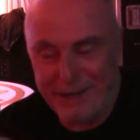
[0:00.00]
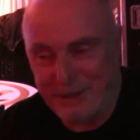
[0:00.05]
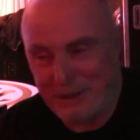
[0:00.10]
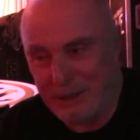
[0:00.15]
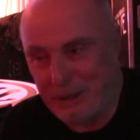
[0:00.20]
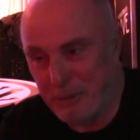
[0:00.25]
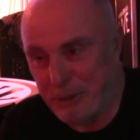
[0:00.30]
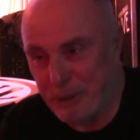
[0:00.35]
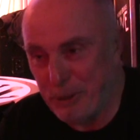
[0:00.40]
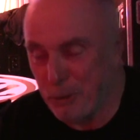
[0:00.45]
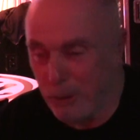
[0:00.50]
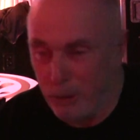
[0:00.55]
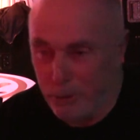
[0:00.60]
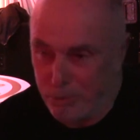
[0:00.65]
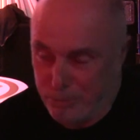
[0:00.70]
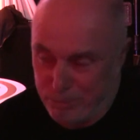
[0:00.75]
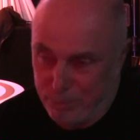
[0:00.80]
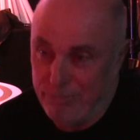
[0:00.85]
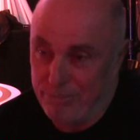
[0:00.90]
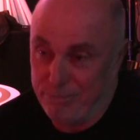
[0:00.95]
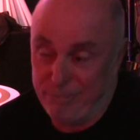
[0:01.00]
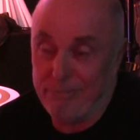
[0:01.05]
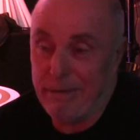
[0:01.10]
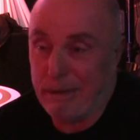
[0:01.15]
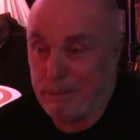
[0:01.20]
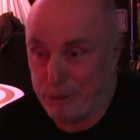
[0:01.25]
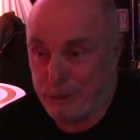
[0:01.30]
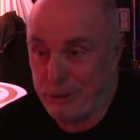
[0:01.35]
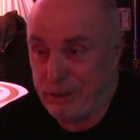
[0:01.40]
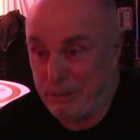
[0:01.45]
and then we all got
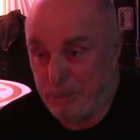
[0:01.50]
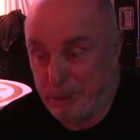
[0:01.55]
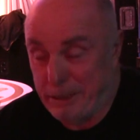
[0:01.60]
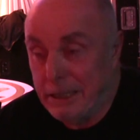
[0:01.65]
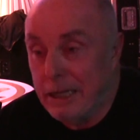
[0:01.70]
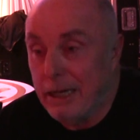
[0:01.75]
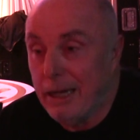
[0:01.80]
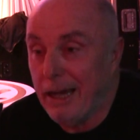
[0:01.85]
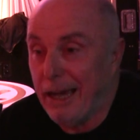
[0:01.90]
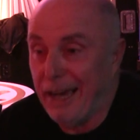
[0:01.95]
absolutely pissed.